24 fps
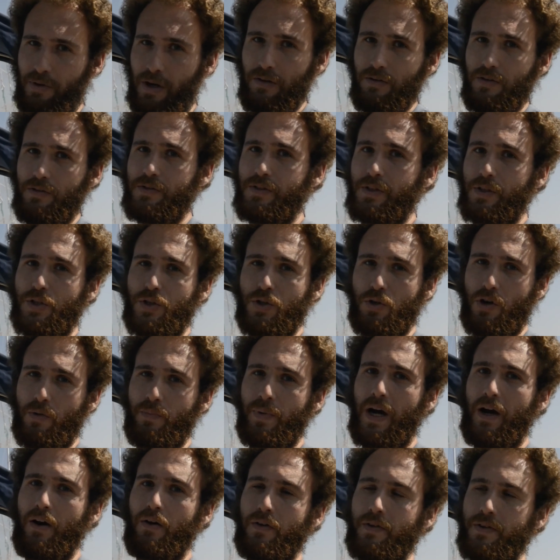about losing shore
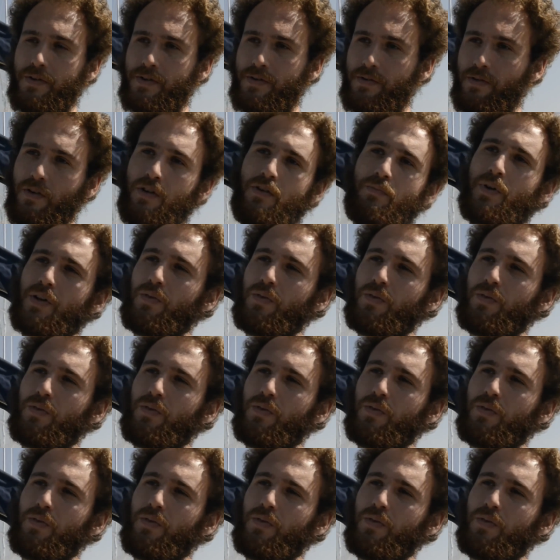power in a storm.